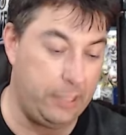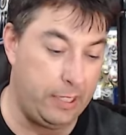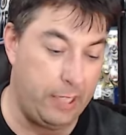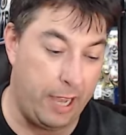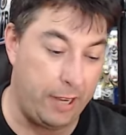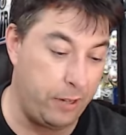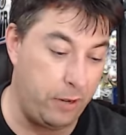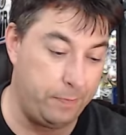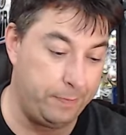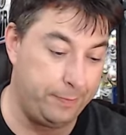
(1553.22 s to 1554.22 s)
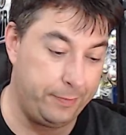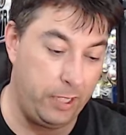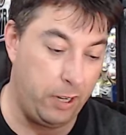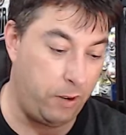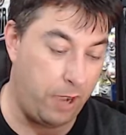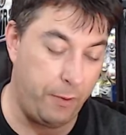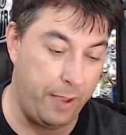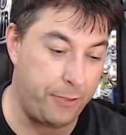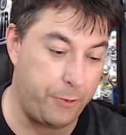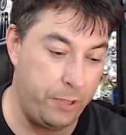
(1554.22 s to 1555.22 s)
I don't know. You know, I
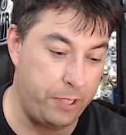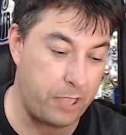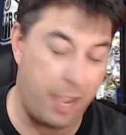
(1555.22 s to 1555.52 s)
went through this.